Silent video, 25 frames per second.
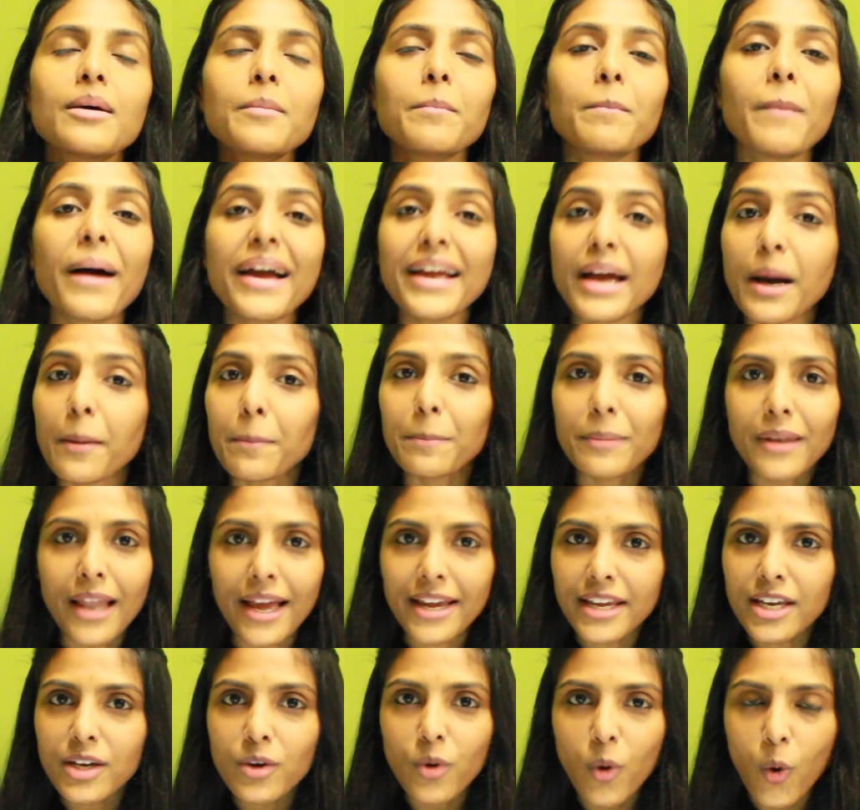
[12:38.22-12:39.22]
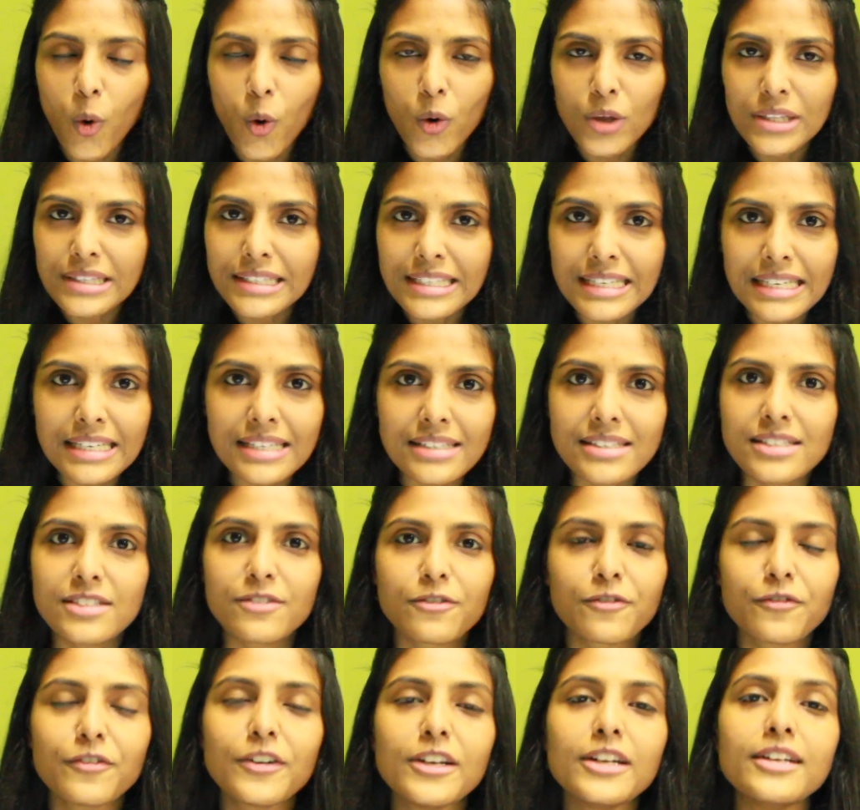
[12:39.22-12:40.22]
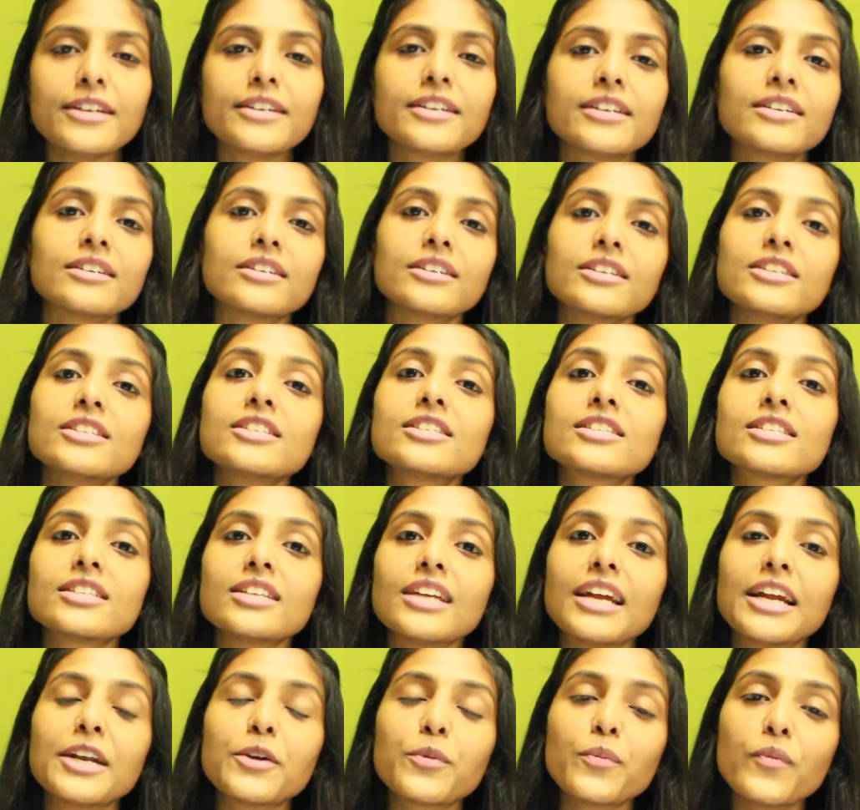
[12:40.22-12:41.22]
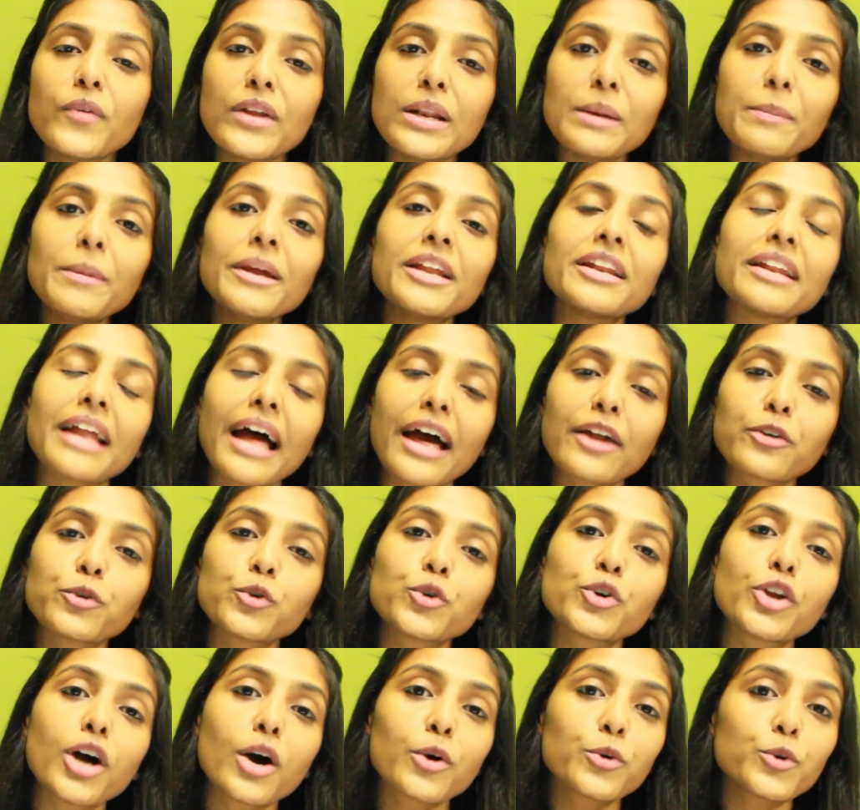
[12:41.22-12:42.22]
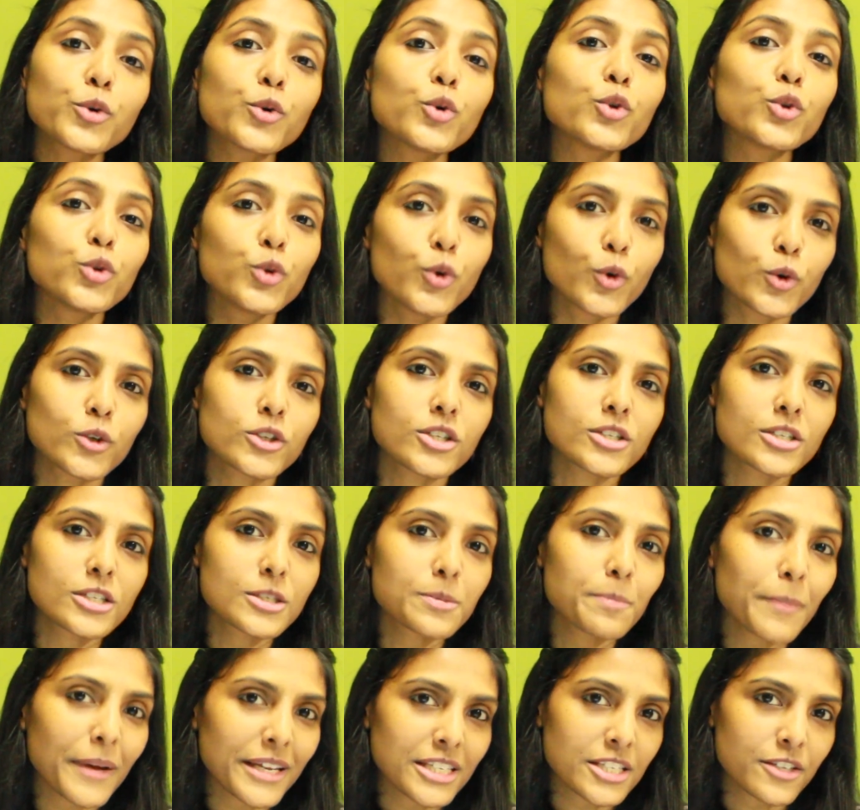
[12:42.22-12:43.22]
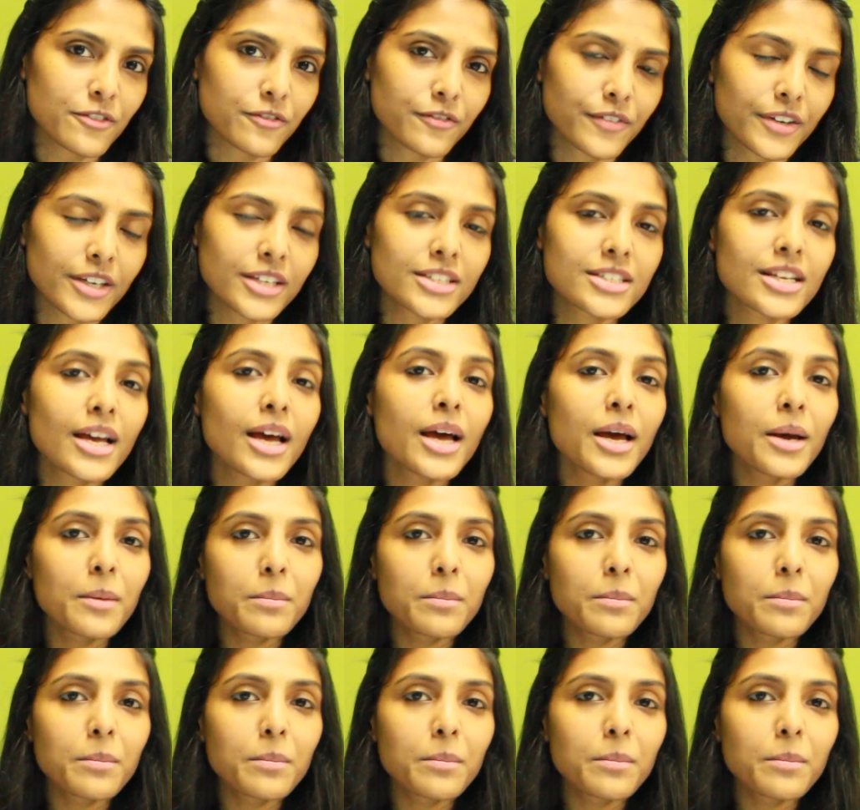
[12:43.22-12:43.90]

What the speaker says: by applying all these filters, it will be narrowed down to those specifics,